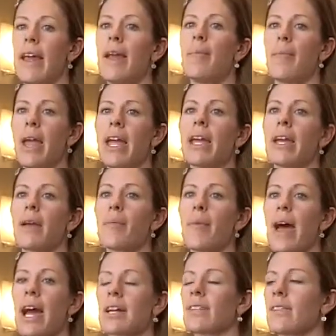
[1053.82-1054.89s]
it may
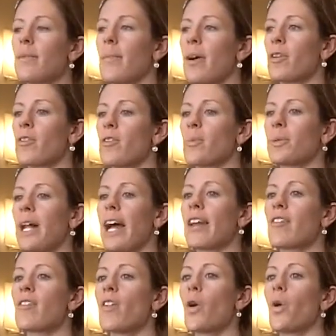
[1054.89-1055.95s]
impact the milk supply.
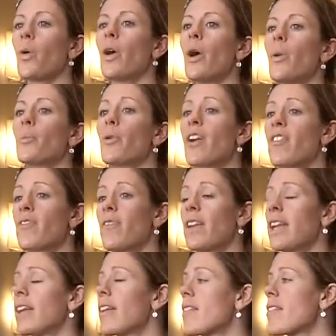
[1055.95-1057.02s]
So
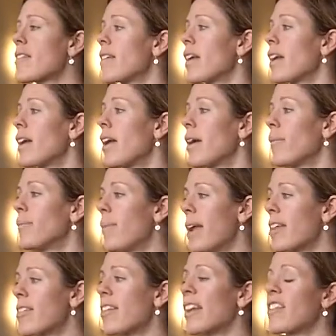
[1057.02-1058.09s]
breastfeeding's
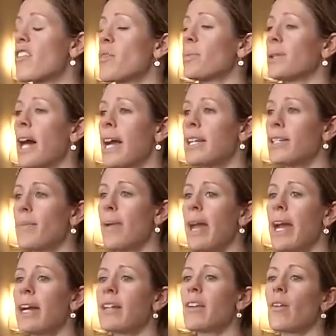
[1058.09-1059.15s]
based on supply and
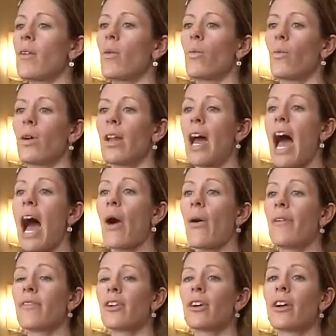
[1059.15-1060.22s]
demand.
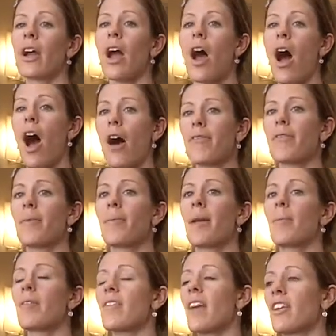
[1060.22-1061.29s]
However often
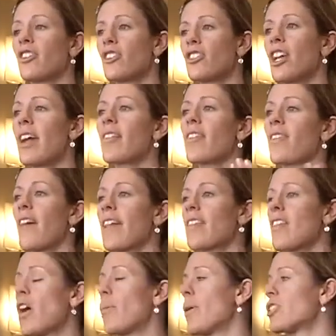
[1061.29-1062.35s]
baby's on your chest,
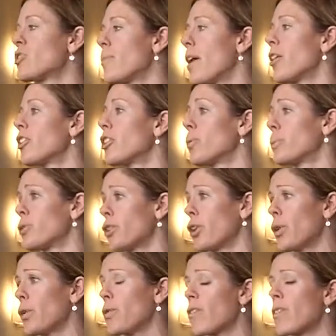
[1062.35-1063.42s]
that's how much milk you'll
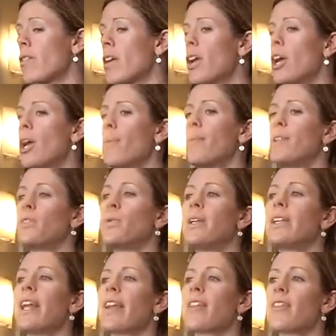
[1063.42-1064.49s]
produce.
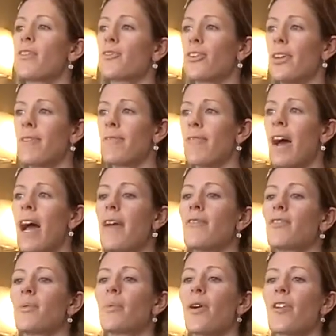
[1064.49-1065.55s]
Between days 3 and
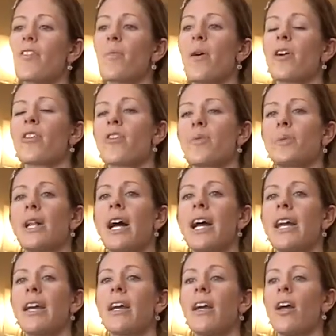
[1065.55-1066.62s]
5, your breast milk
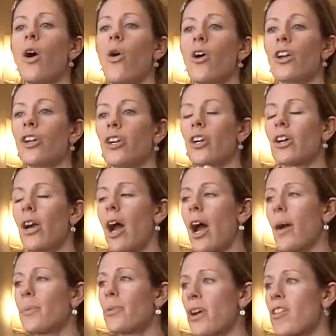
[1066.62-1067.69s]
supply or your
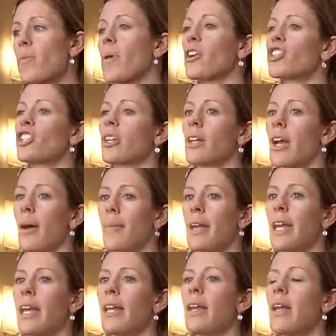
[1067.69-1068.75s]
breast milk should come
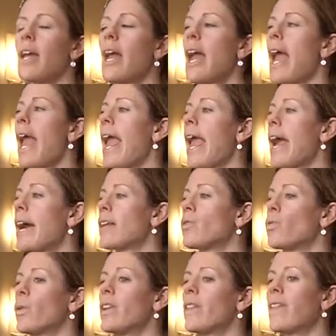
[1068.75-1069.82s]
in,
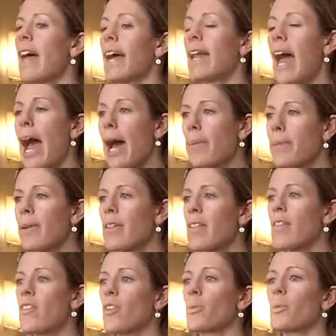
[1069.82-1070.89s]
and when that
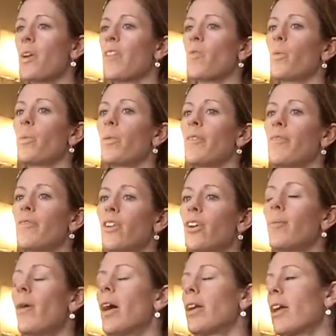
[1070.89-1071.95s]
happens, your breast will be
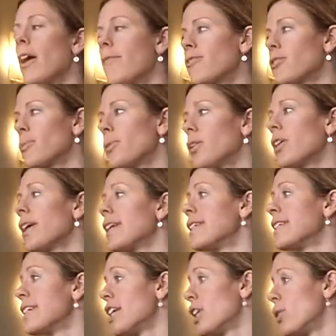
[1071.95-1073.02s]
firm, uncomfortable,
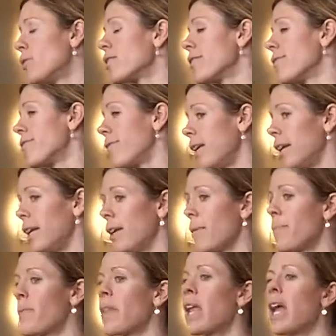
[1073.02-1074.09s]
continue to feed.
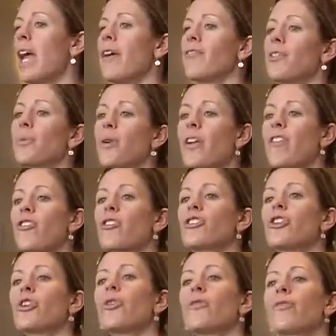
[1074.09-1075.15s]
If your breasts are
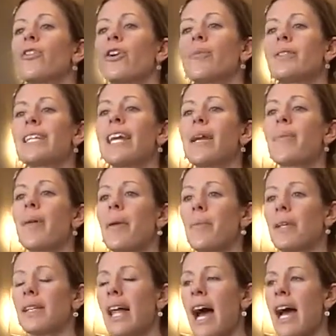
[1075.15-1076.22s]
too firm to get
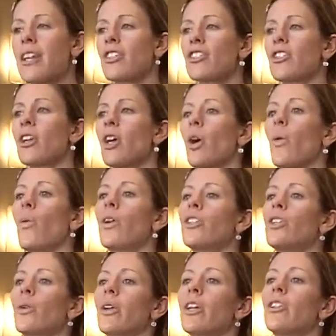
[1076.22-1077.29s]
baby latched,
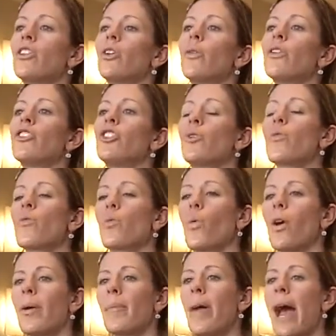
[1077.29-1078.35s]
what you can do is use
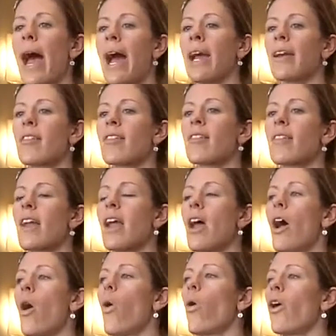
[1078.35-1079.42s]
warm packs,
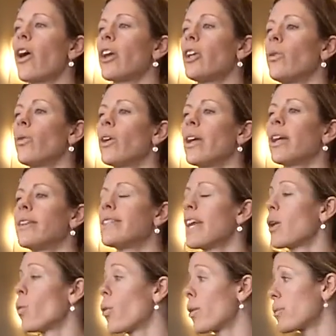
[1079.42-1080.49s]
or you can
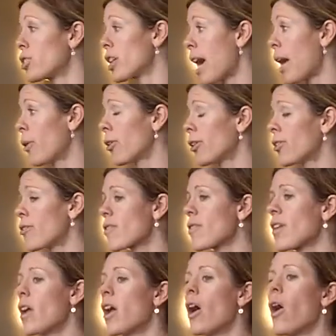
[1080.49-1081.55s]
take warm
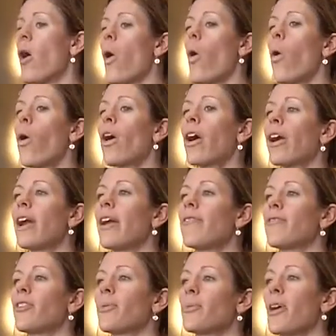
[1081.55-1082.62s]
showers. Or
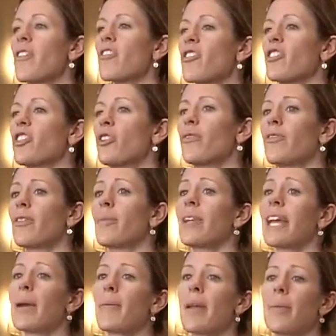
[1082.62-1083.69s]
if your breasts are too firm
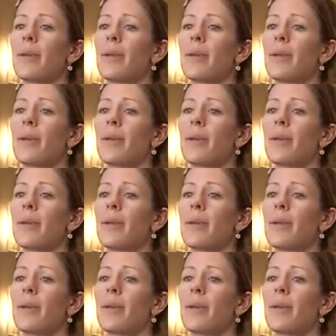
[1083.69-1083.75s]
to get